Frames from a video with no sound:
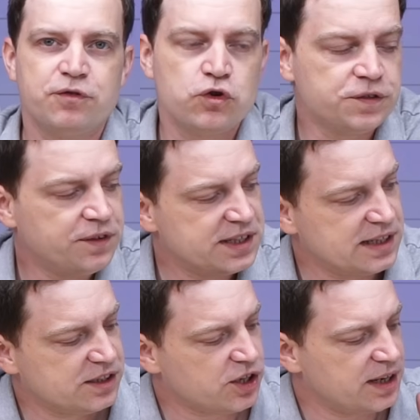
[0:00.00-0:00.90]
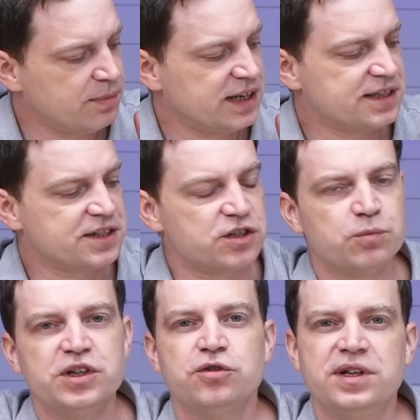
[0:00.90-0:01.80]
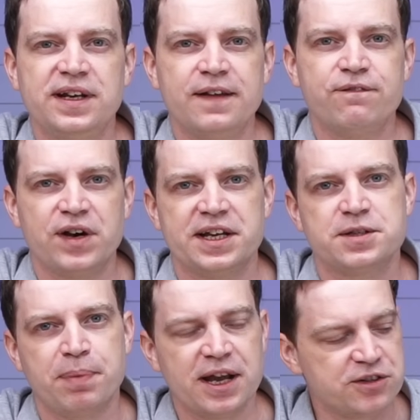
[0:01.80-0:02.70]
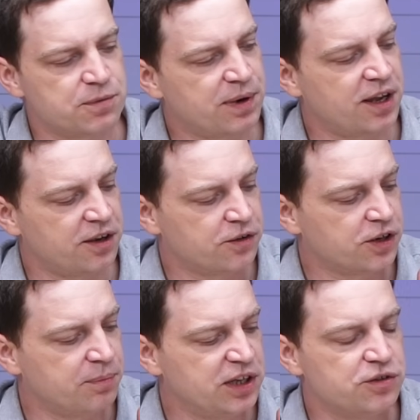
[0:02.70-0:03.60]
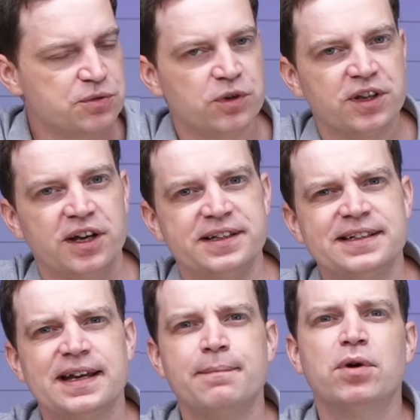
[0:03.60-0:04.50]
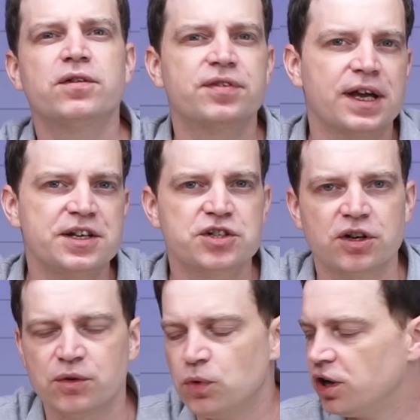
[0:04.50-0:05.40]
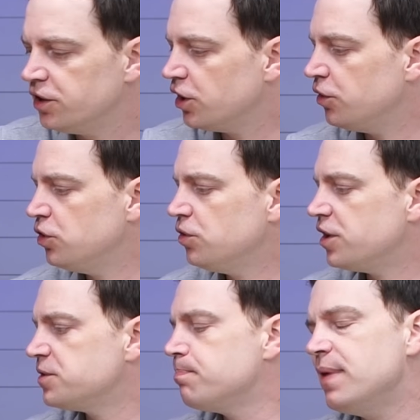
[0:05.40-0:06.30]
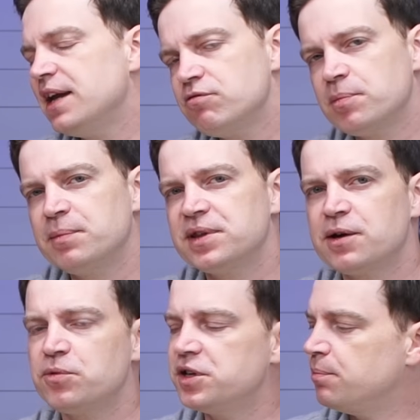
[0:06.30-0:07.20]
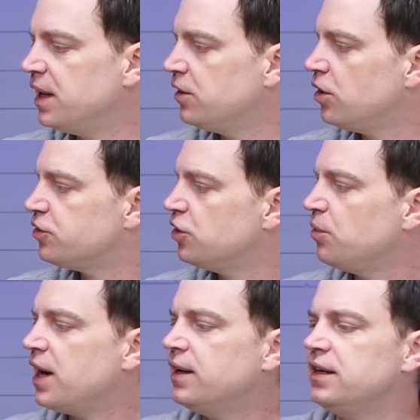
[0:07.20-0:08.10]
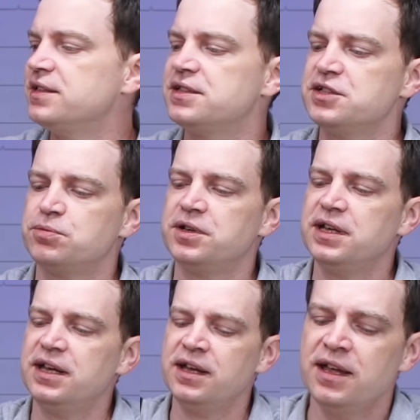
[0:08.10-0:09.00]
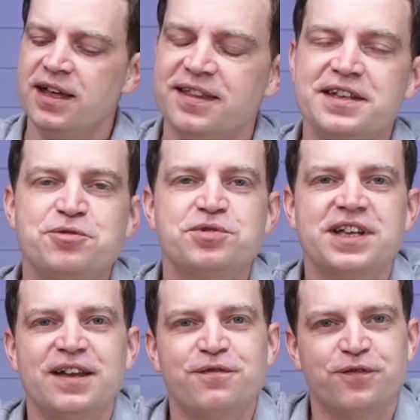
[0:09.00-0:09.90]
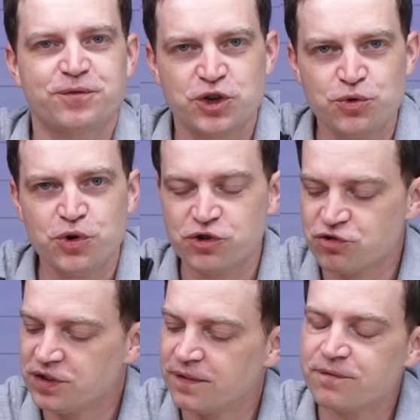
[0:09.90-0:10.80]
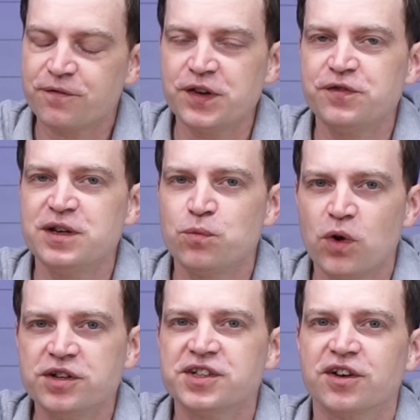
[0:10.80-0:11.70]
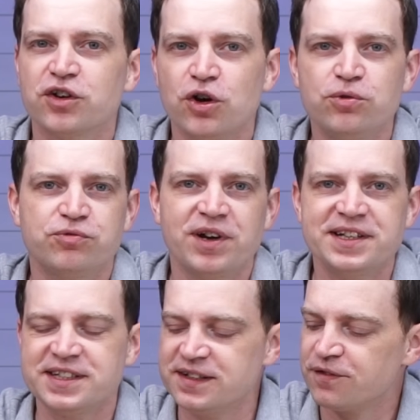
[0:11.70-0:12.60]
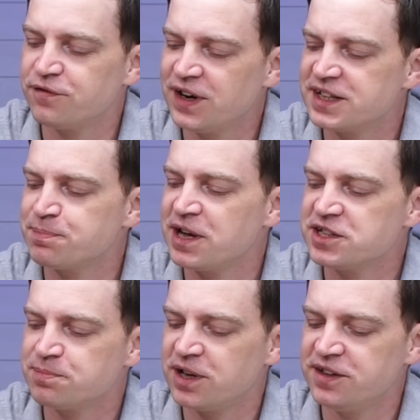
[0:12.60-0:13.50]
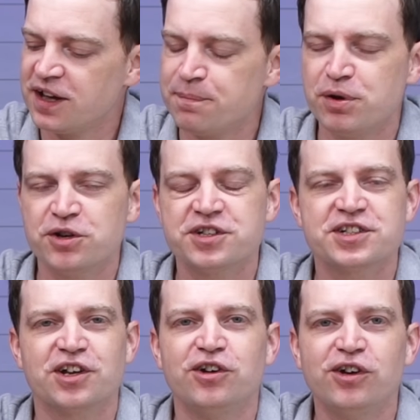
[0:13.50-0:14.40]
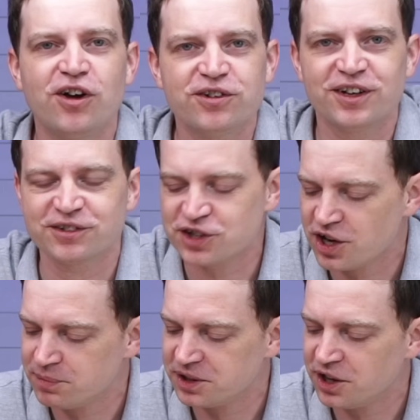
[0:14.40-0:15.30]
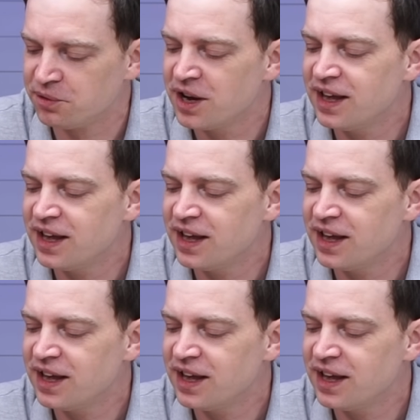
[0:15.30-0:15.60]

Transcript: of course, for this little tiny mini system, we do need a Flex power supply, and I'm going to be using one that I did a modification on a while ago. You guys may remember that one, you may not do, and it is this one here. This was a 250 watt gold rated Flex power supply that I purchased a long time ago.